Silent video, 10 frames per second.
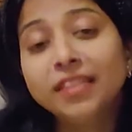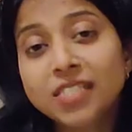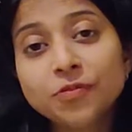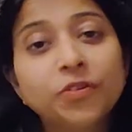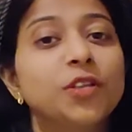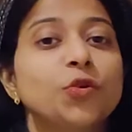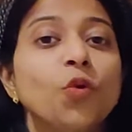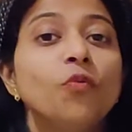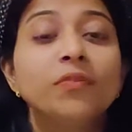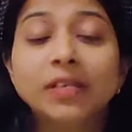this video,
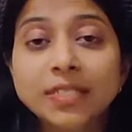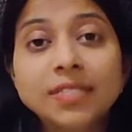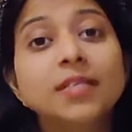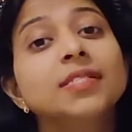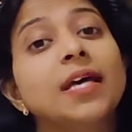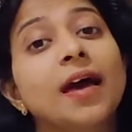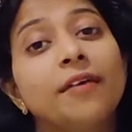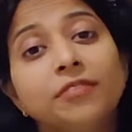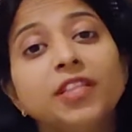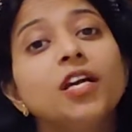we will discuss
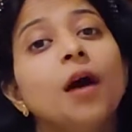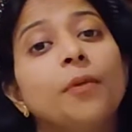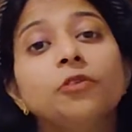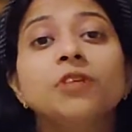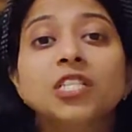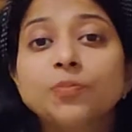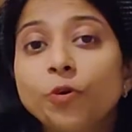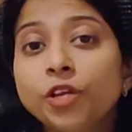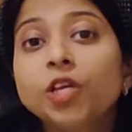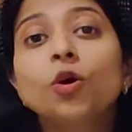everything about
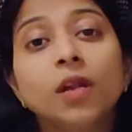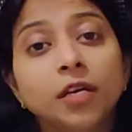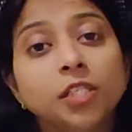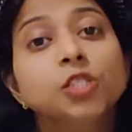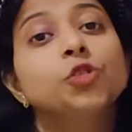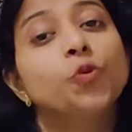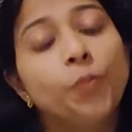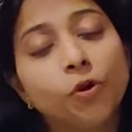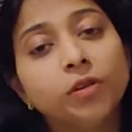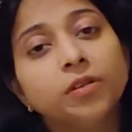transporting your luggage to
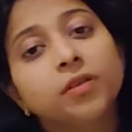Poland.